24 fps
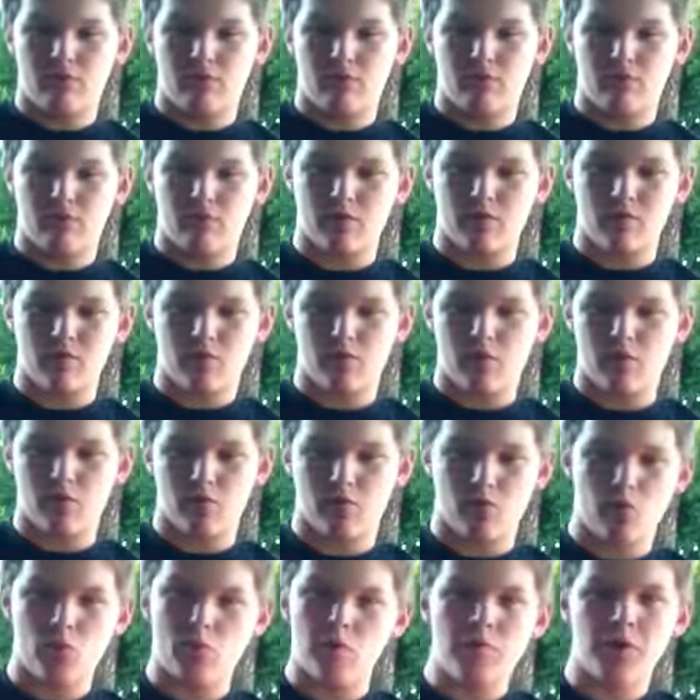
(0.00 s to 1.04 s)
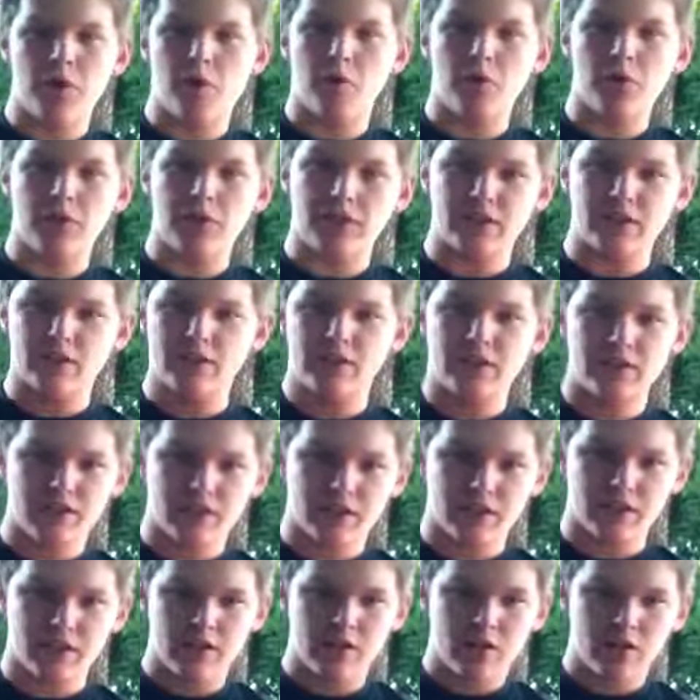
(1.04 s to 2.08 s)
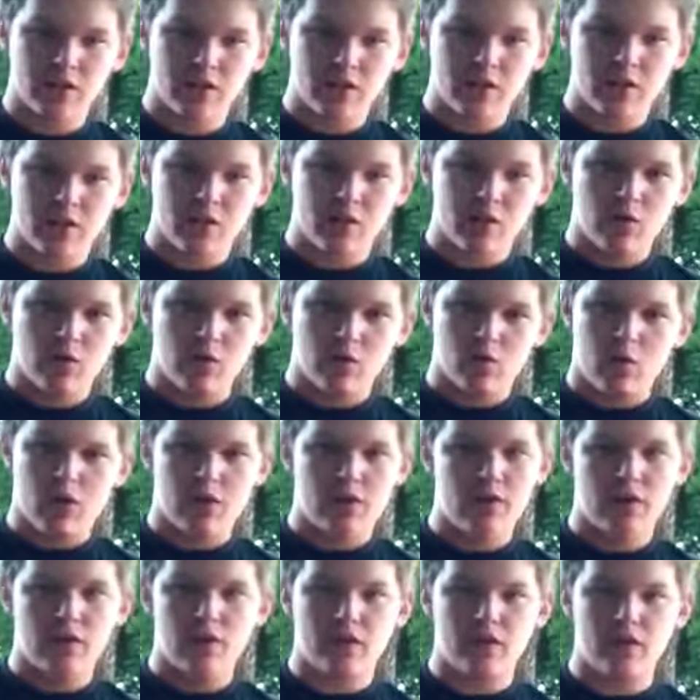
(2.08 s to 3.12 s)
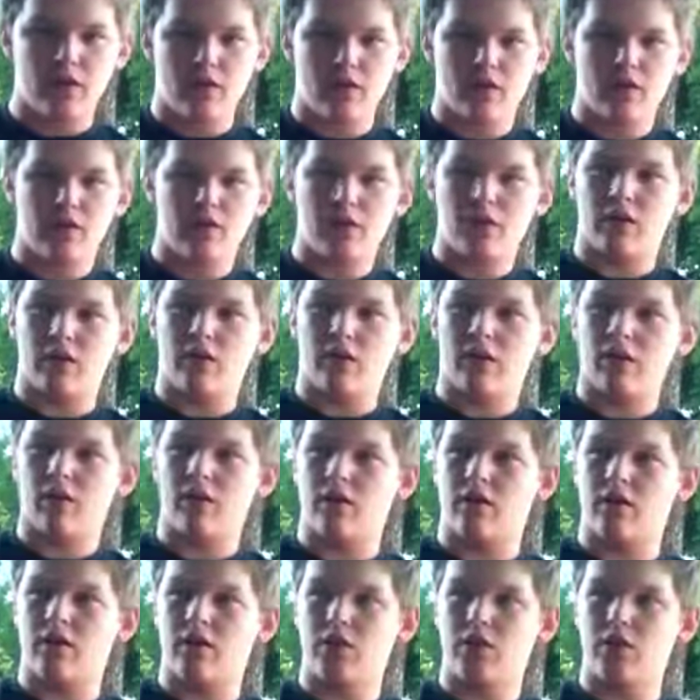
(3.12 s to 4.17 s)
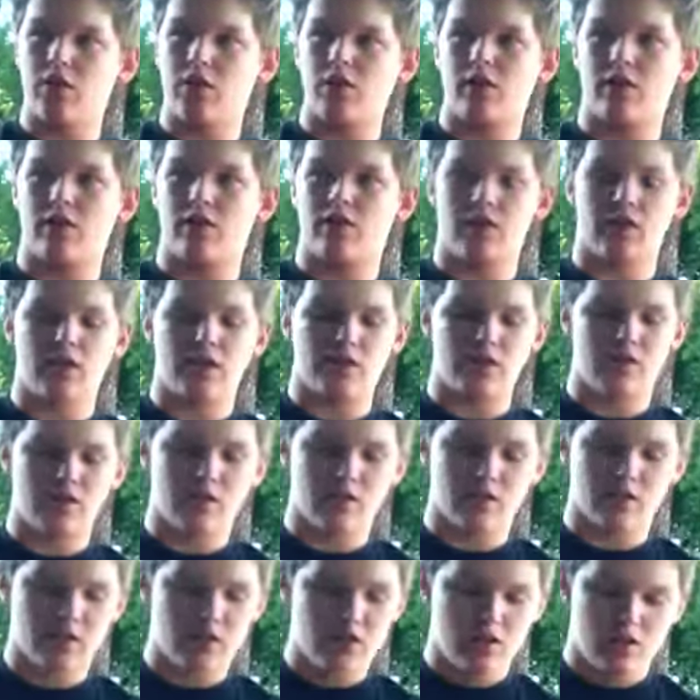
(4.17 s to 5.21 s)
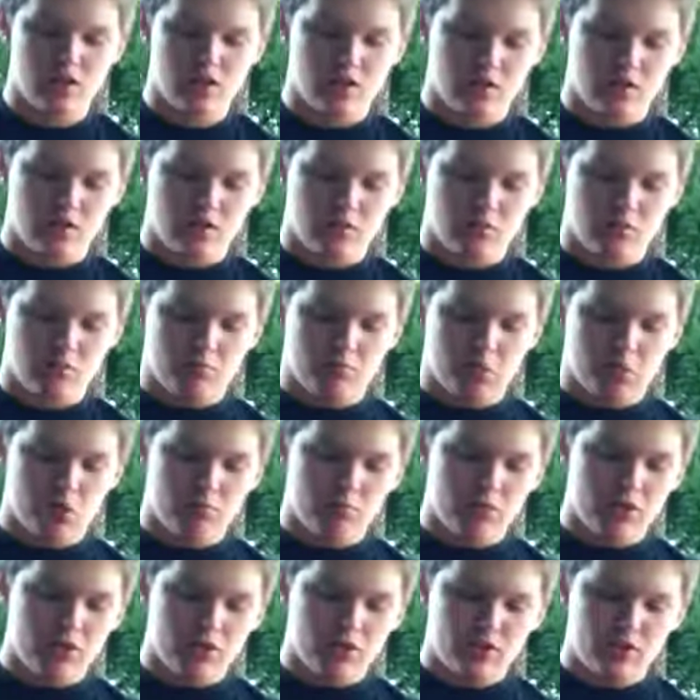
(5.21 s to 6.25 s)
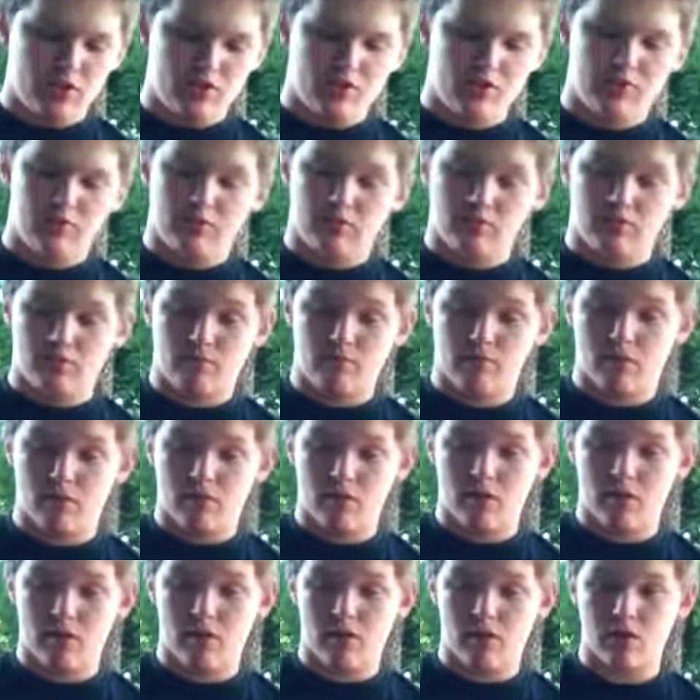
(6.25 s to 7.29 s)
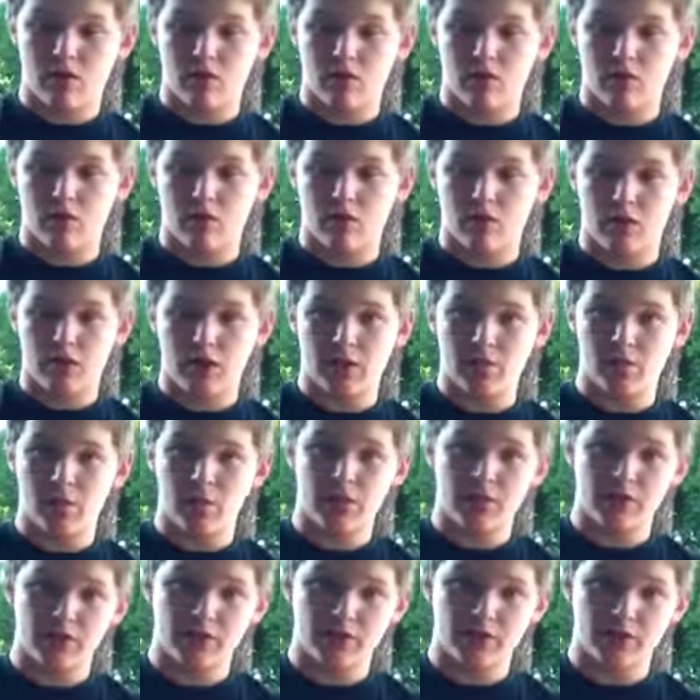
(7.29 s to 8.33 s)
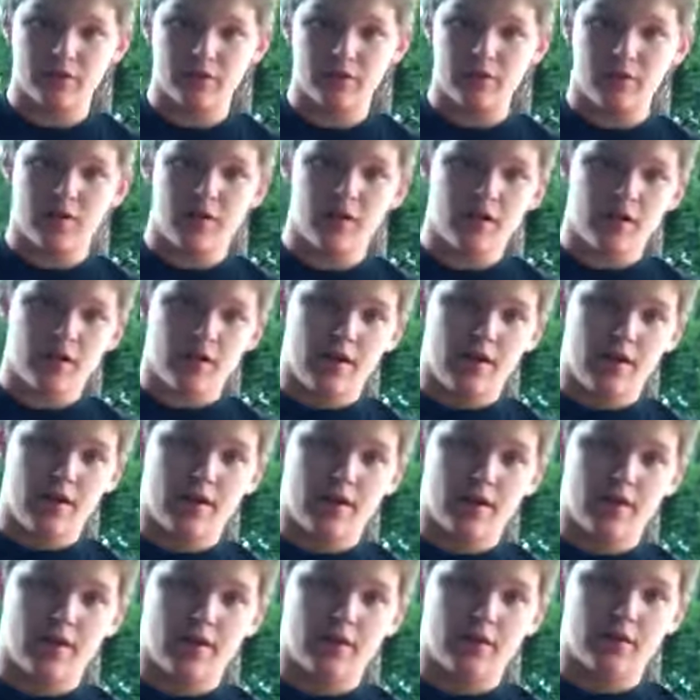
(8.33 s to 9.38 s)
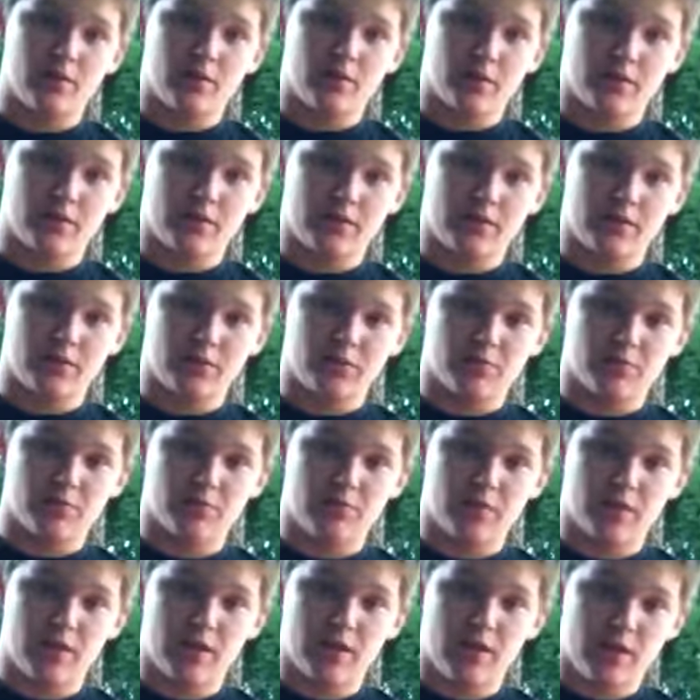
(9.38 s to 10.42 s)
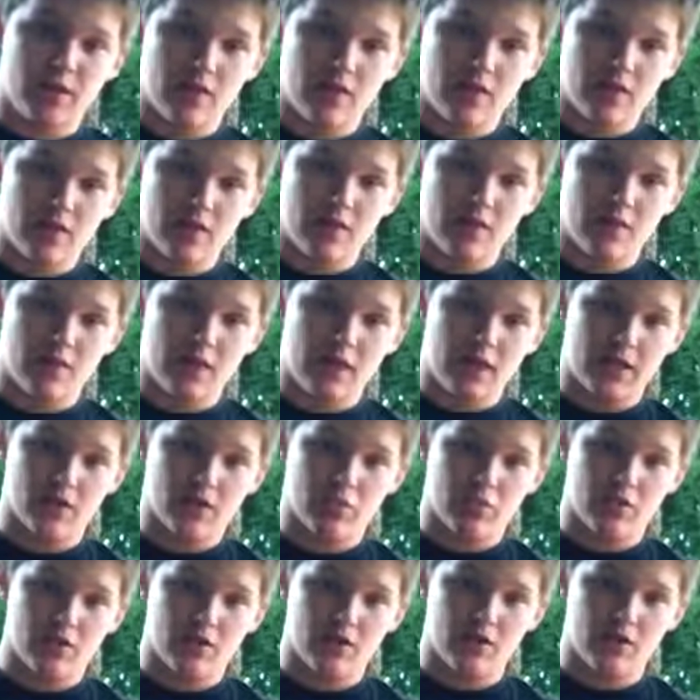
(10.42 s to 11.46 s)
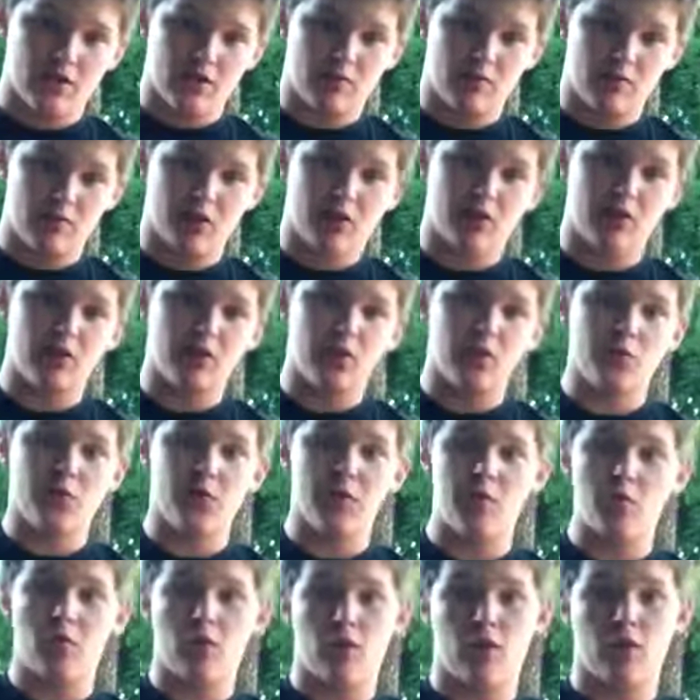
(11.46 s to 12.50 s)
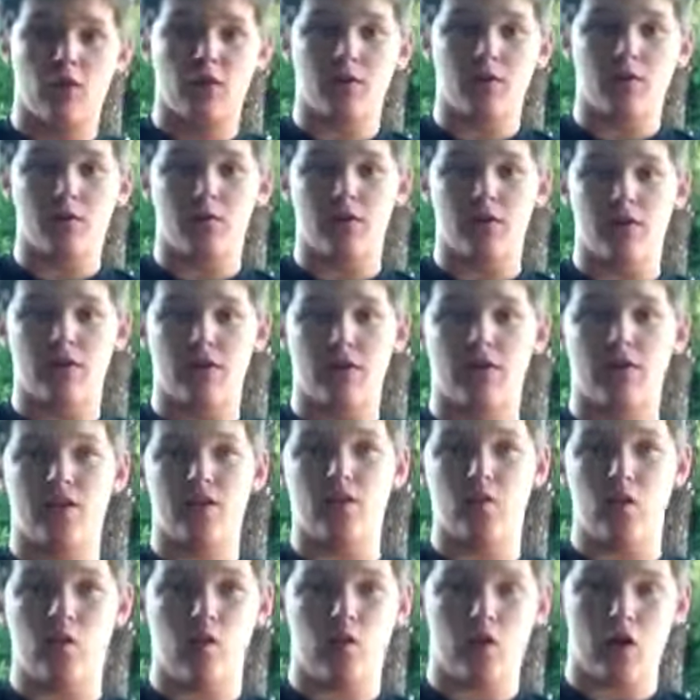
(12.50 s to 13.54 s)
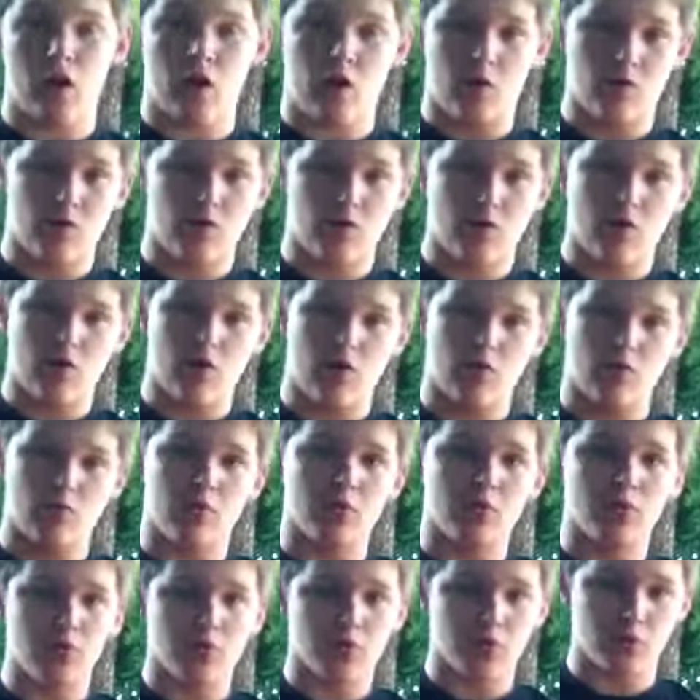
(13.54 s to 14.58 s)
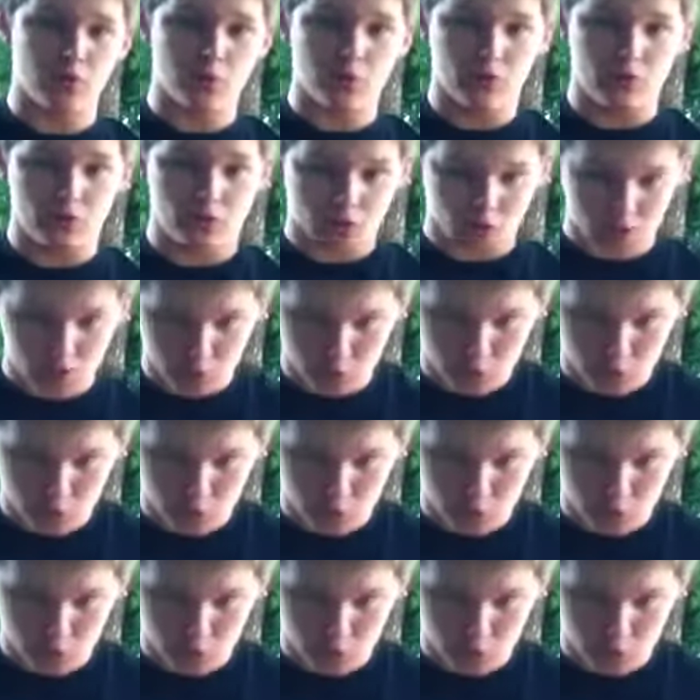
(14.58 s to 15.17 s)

for the three main reasons why they couldn't do anything is prohibition, Great Depression, and racism. That's why the government couldn't do any more to prevent or help the farmers through the Dust